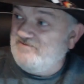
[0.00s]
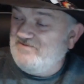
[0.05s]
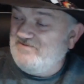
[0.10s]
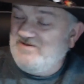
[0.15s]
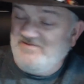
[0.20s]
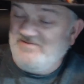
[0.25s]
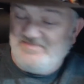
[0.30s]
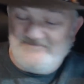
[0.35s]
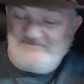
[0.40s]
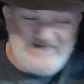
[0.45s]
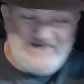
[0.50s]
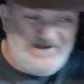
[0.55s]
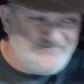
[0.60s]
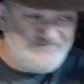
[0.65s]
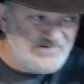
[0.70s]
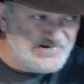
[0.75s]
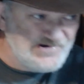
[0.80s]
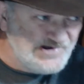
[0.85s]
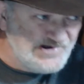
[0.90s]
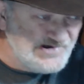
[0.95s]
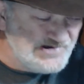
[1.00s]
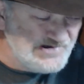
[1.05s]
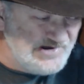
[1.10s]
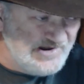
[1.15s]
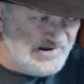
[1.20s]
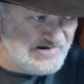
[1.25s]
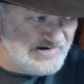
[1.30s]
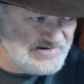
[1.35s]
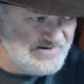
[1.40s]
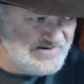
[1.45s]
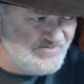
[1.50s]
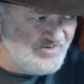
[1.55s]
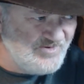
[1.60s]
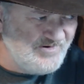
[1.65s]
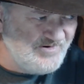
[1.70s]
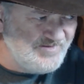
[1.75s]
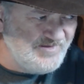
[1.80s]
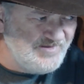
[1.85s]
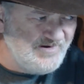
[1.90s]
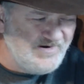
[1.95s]
that's 5 or 6 days, somewhere
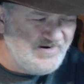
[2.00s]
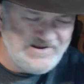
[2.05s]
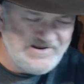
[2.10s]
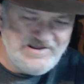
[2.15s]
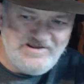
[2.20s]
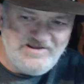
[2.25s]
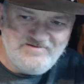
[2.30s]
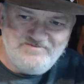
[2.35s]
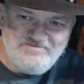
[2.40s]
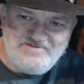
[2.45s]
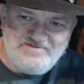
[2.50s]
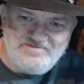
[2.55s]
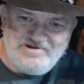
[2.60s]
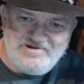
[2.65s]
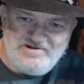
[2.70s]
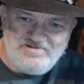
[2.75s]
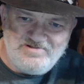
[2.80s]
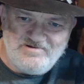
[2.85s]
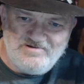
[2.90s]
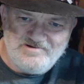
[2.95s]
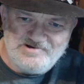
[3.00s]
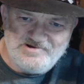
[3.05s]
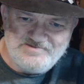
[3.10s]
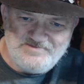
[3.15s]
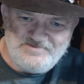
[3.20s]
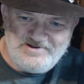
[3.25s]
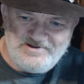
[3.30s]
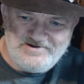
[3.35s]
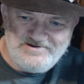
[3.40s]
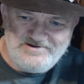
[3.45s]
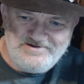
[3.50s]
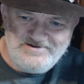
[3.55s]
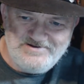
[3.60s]
in there. I can't remember how long it's been.